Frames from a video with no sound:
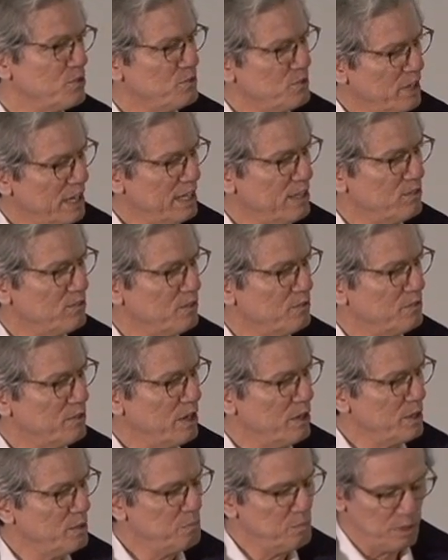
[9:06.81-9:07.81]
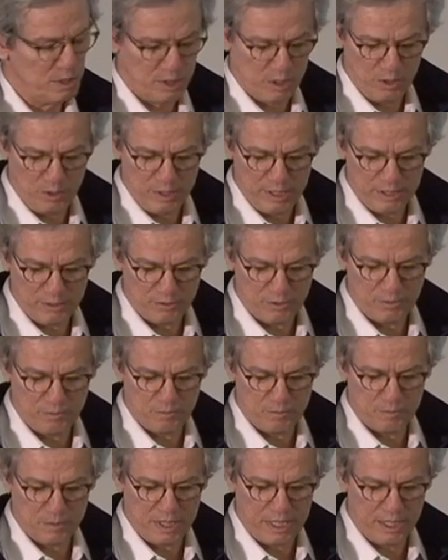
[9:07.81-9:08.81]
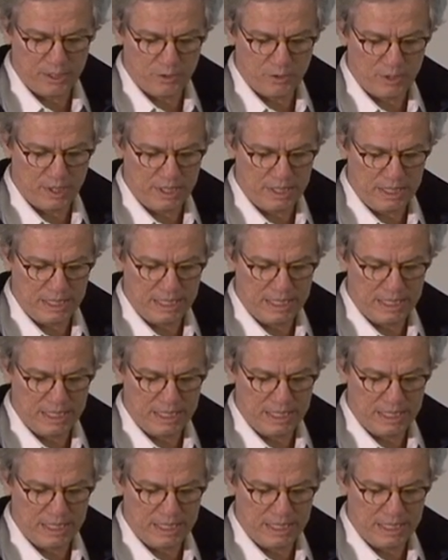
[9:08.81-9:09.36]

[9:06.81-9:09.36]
China's a very peculiar country,